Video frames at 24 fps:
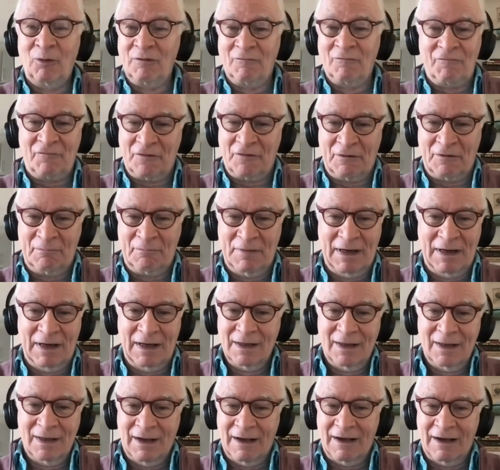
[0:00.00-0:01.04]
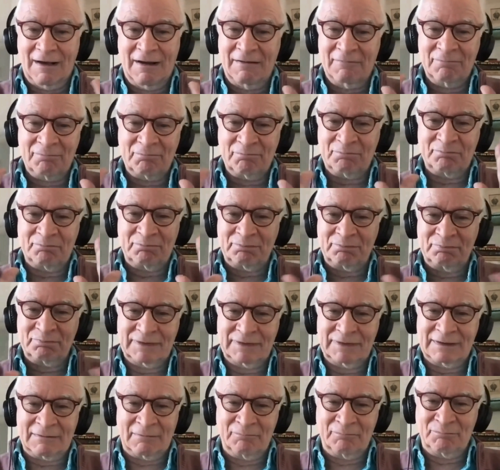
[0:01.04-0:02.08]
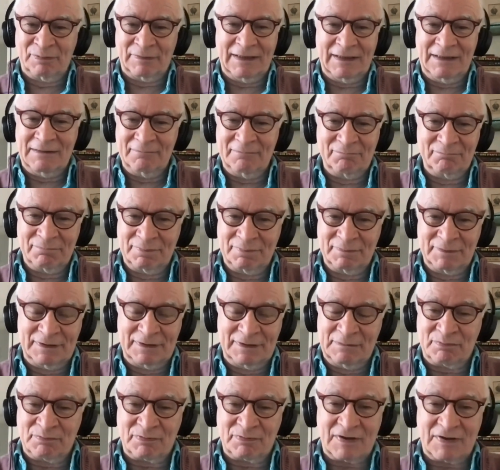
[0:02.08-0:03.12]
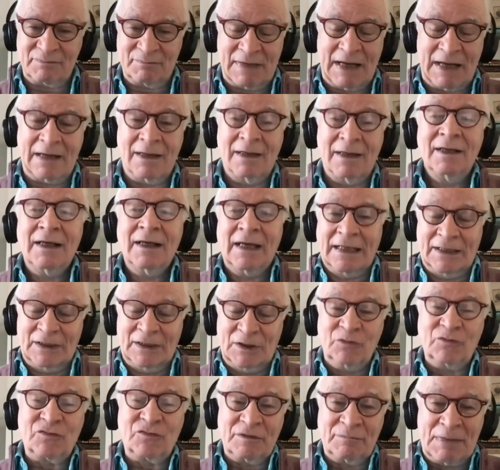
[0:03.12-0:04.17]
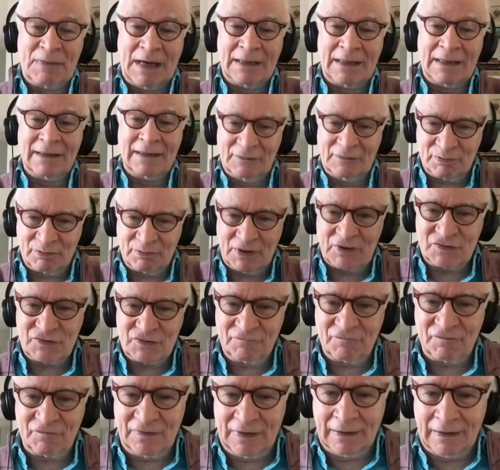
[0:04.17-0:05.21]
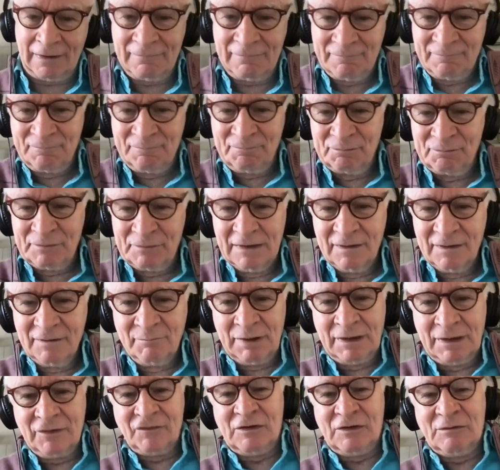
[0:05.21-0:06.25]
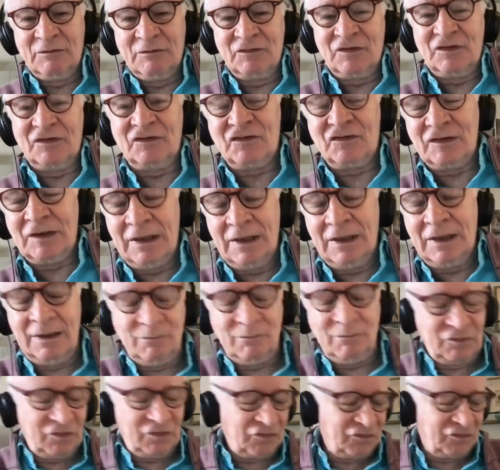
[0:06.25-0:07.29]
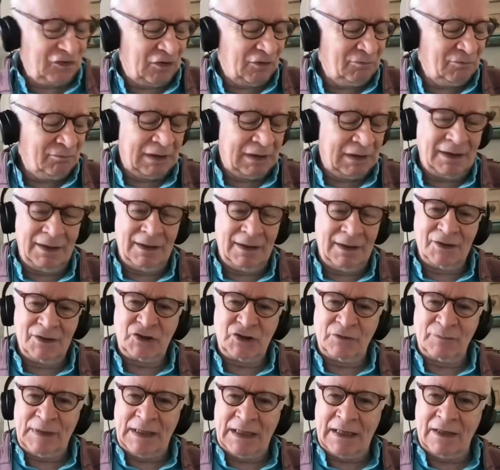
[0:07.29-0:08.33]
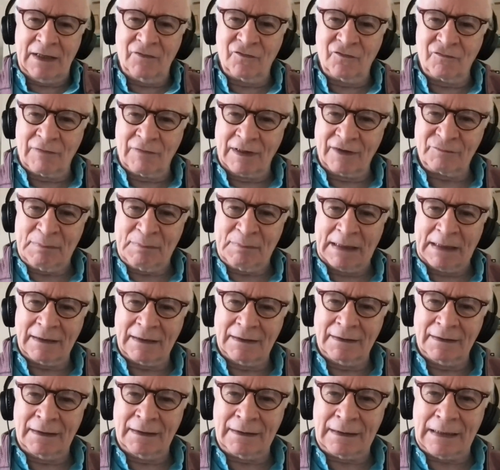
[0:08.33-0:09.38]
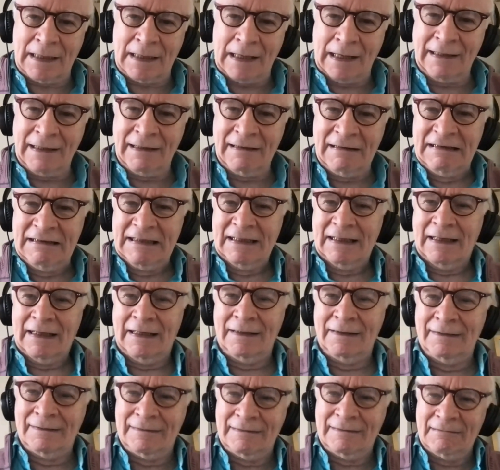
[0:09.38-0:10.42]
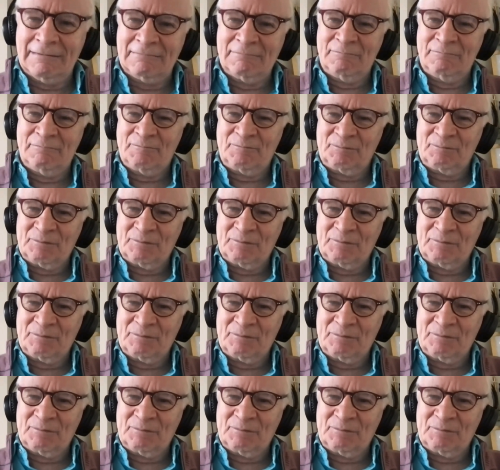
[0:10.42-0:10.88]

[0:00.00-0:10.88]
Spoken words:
of them are complete depressed. He used the manic depressive thing because it was a song by Jimi Hendrix back in the day, and